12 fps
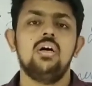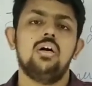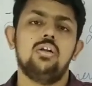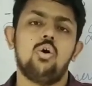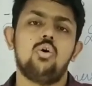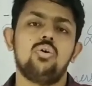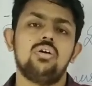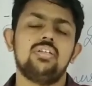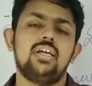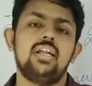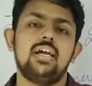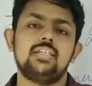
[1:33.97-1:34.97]
longer
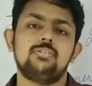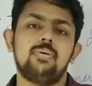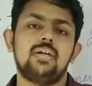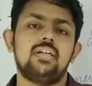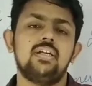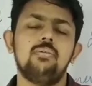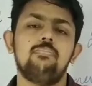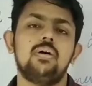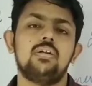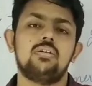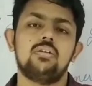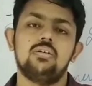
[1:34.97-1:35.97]
than expected,
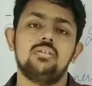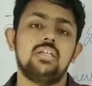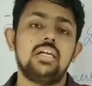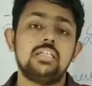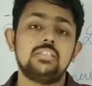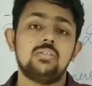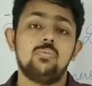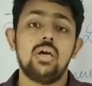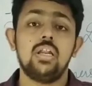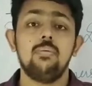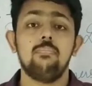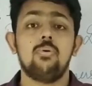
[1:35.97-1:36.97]
but that is a
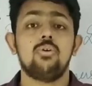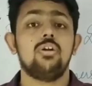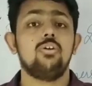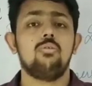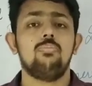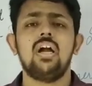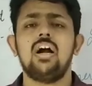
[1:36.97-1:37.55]
very important topic.